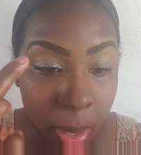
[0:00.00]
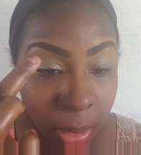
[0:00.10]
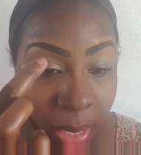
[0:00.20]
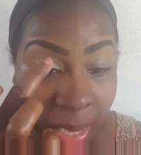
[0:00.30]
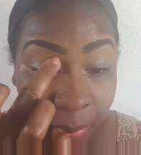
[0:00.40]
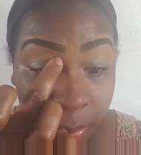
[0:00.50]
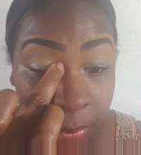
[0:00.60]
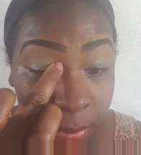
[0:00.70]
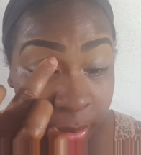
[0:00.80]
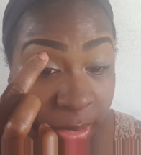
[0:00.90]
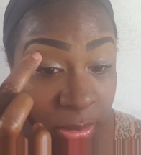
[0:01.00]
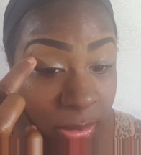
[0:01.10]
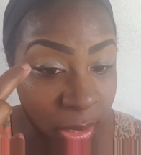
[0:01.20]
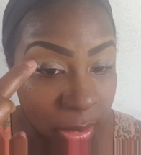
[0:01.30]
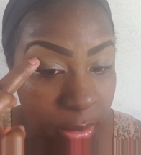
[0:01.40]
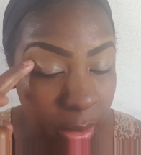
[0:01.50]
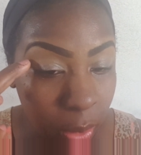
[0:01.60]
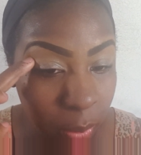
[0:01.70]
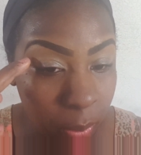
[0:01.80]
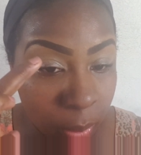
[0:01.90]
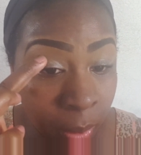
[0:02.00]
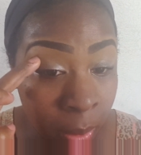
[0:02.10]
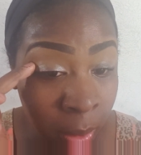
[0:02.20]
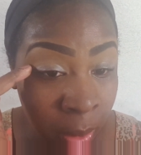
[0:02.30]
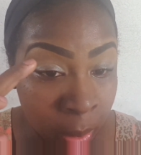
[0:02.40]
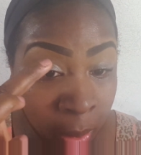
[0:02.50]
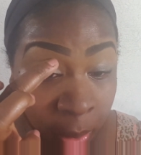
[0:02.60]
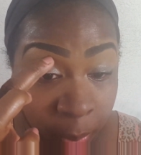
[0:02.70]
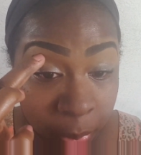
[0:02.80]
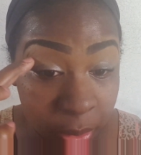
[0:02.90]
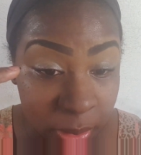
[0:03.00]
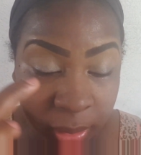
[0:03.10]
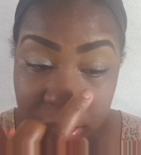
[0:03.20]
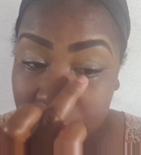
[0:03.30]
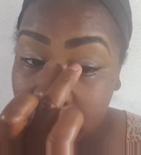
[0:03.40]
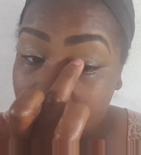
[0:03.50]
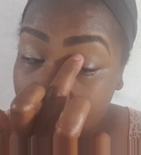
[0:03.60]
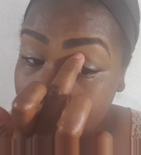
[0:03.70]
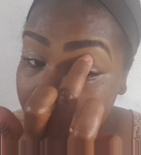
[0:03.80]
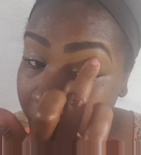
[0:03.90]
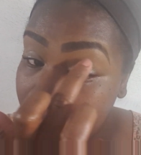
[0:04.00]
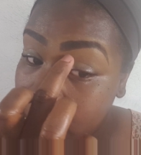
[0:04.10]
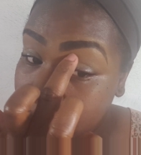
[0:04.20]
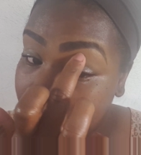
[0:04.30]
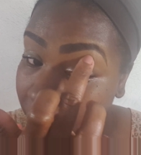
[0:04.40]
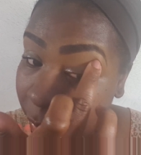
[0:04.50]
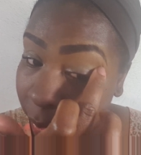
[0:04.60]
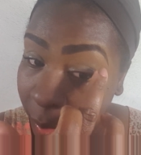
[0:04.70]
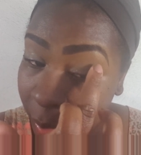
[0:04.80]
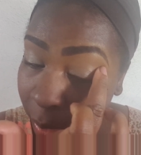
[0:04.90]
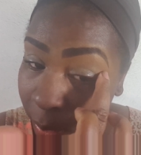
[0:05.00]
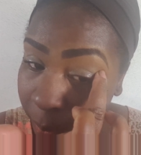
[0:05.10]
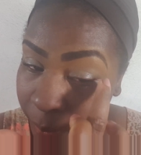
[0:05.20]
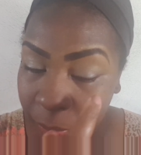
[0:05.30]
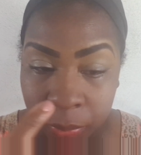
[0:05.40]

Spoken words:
And a lot of people, they say don't put concealer above your